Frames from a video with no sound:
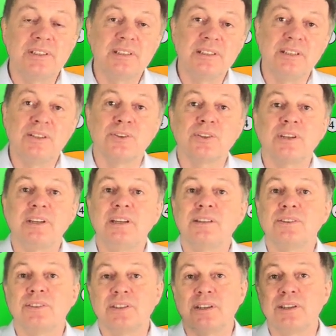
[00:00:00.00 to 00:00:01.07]
These
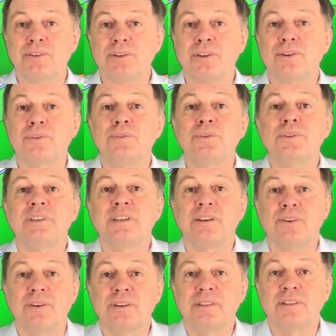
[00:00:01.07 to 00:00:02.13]
neutrinos go through the
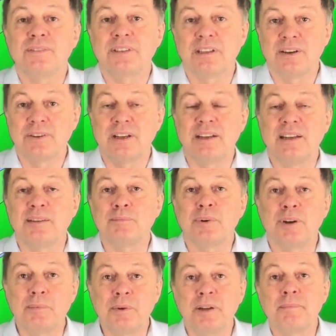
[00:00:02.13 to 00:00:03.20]
Earth without any
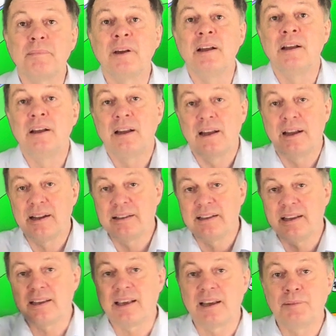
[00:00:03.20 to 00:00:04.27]
problem, and
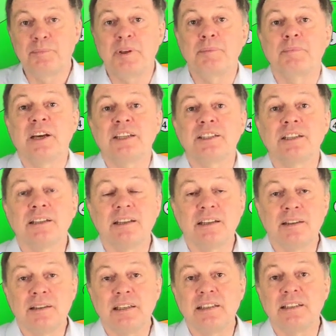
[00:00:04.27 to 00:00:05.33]
they can be measured
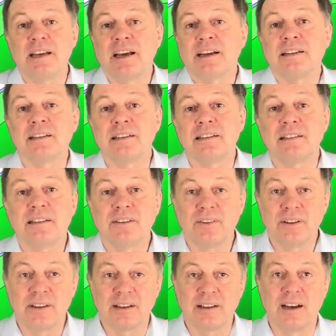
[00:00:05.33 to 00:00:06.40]
in detectors
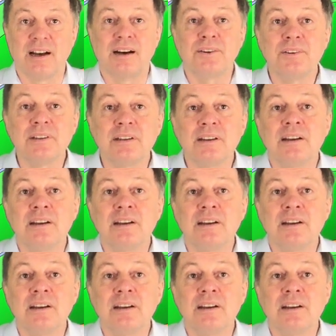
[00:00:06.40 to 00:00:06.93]
on the ground.